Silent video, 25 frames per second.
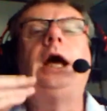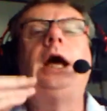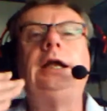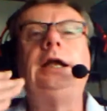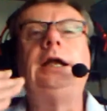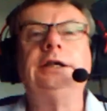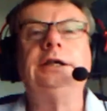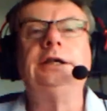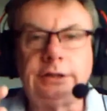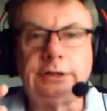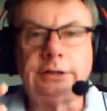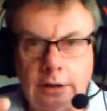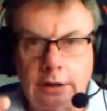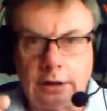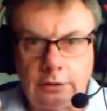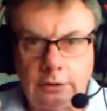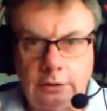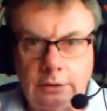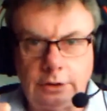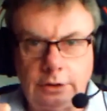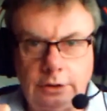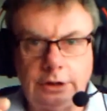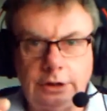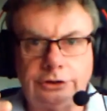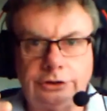And then you
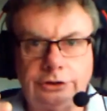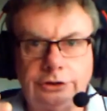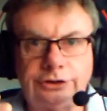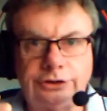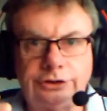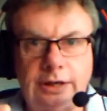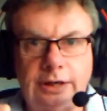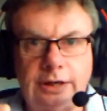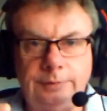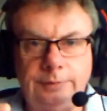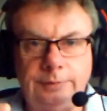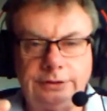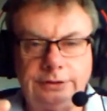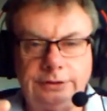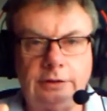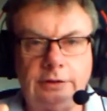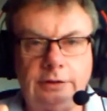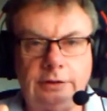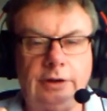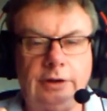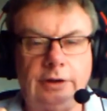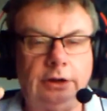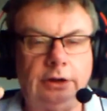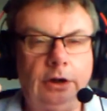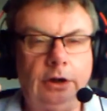start looking at each step and you
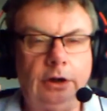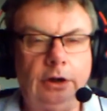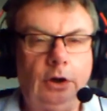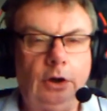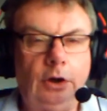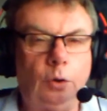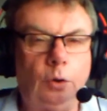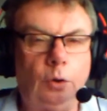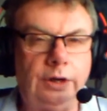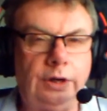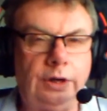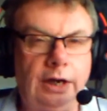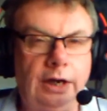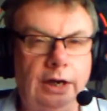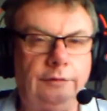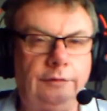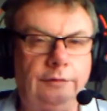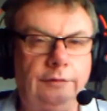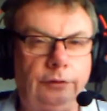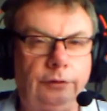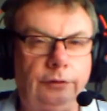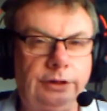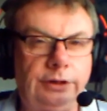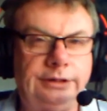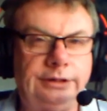say, right,
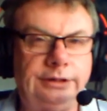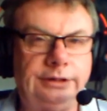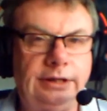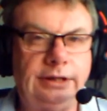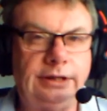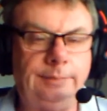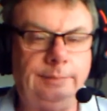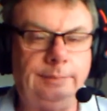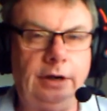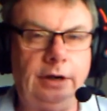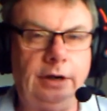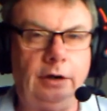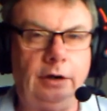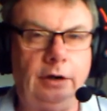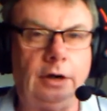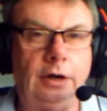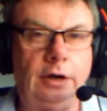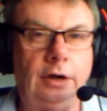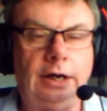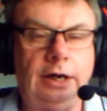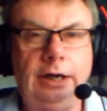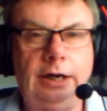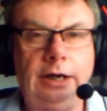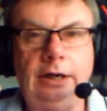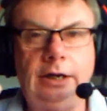okay, for this step
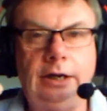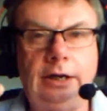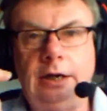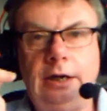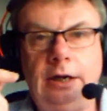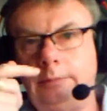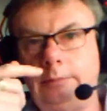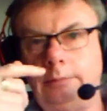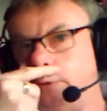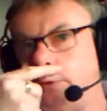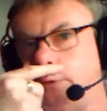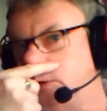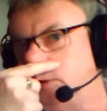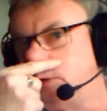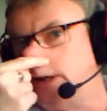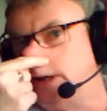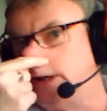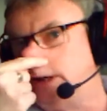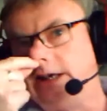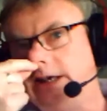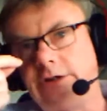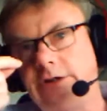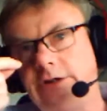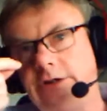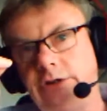here, I am going
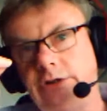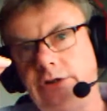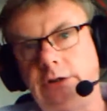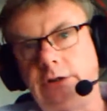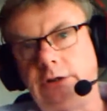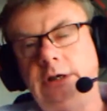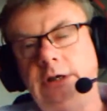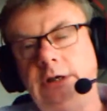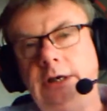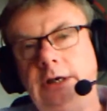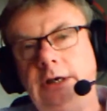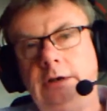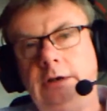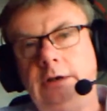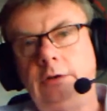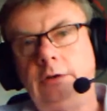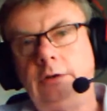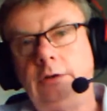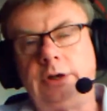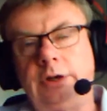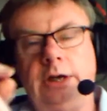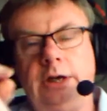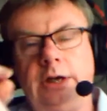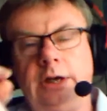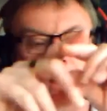to need to,
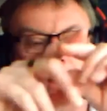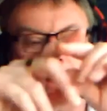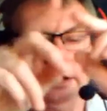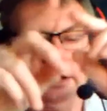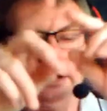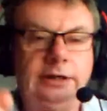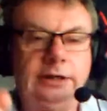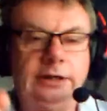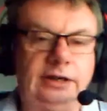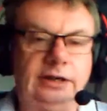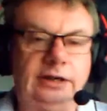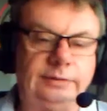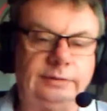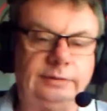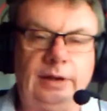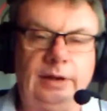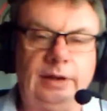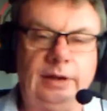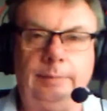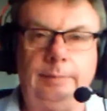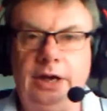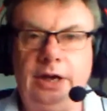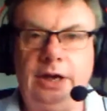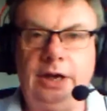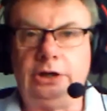okay, I need to
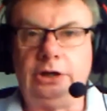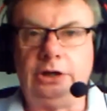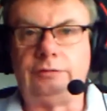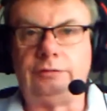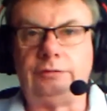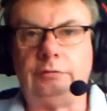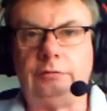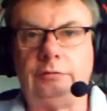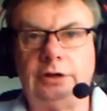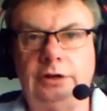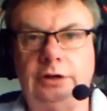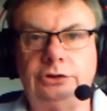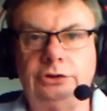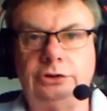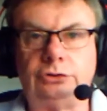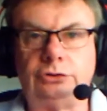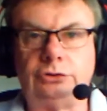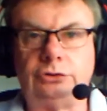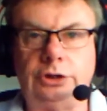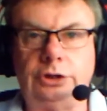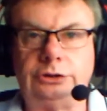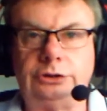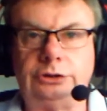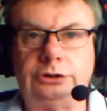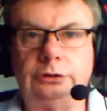display a page for
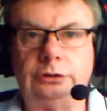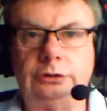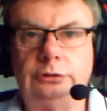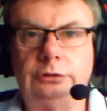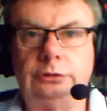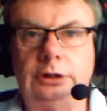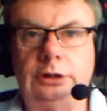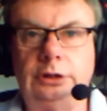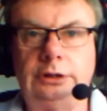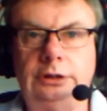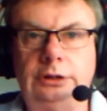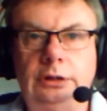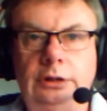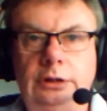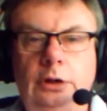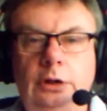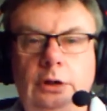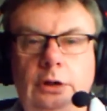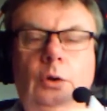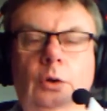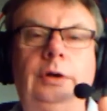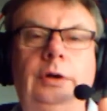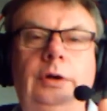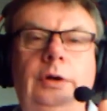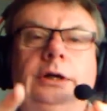registration, right?
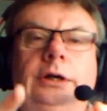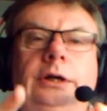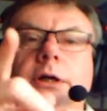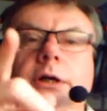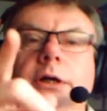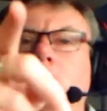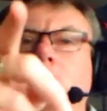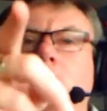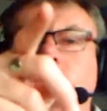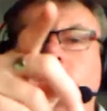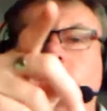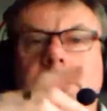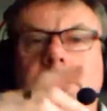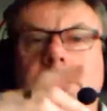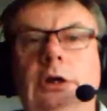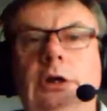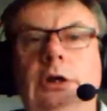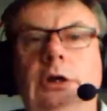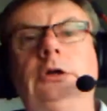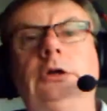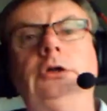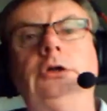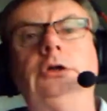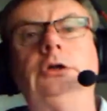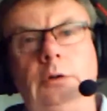Oh, wait, actually,
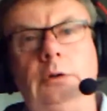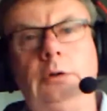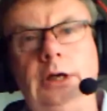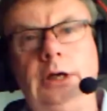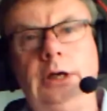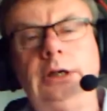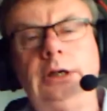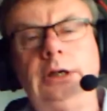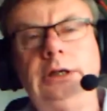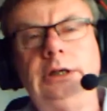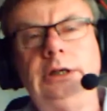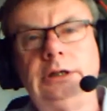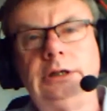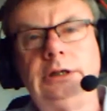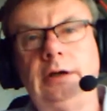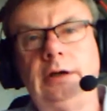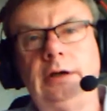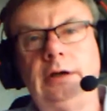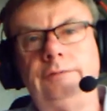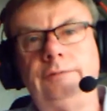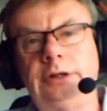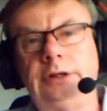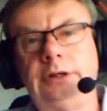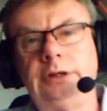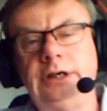do you know, I'll need to
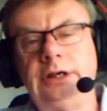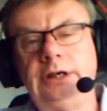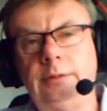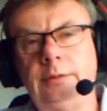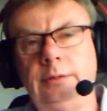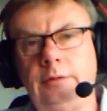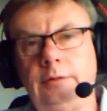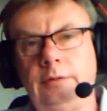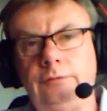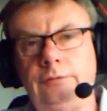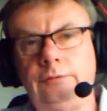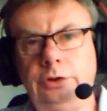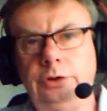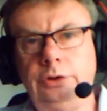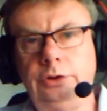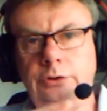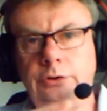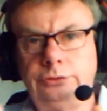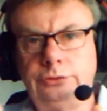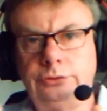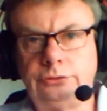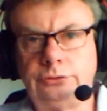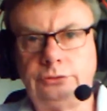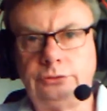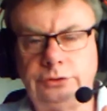have a table for
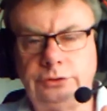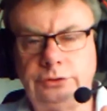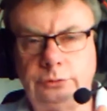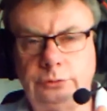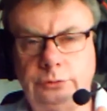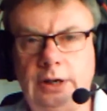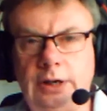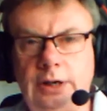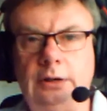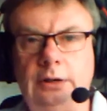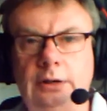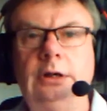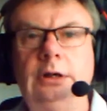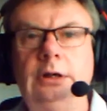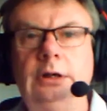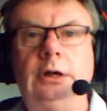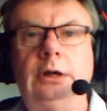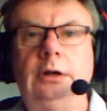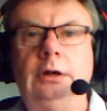users as well.